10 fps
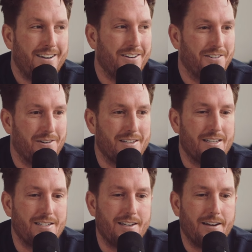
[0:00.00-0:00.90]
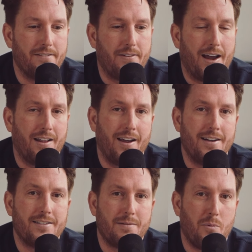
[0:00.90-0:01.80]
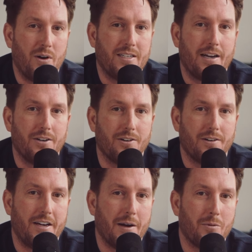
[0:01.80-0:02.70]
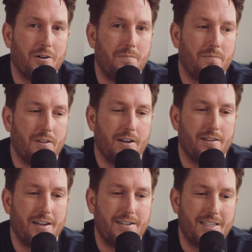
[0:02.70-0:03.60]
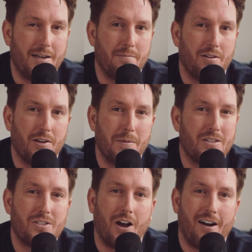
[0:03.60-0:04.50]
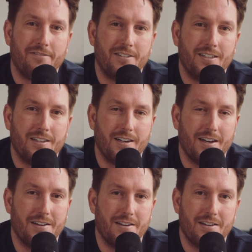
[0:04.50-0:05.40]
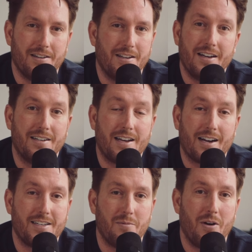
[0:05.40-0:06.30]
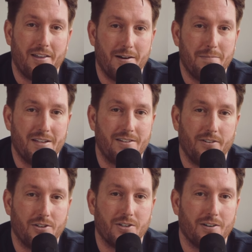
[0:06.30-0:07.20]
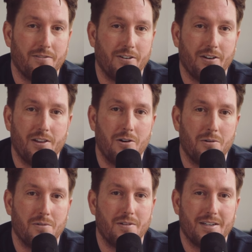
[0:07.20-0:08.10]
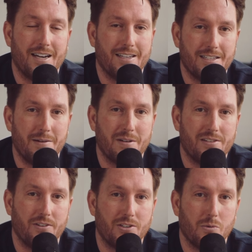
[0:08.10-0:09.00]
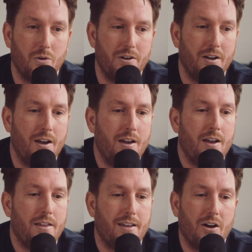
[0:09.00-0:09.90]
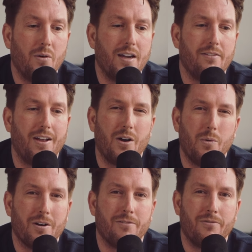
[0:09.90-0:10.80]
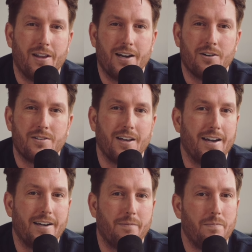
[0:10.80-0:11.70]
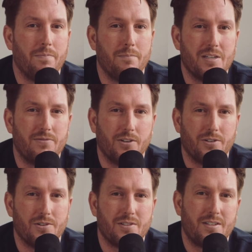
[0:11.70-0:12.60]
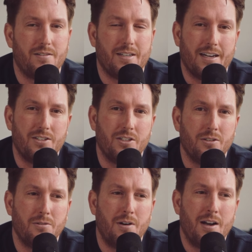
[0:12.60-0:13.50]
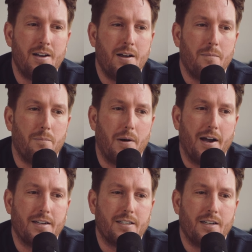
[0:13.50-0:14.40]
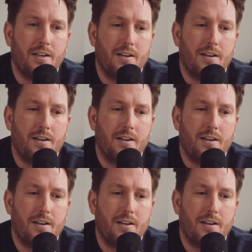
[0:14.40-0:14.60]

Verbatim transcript: You'll notice this if headlights point at your camera, that they seem a little bit soft in the exact same way that a mist filter, a very low intensity mist filter would. They don't give like weird flares like mist filters tend to, but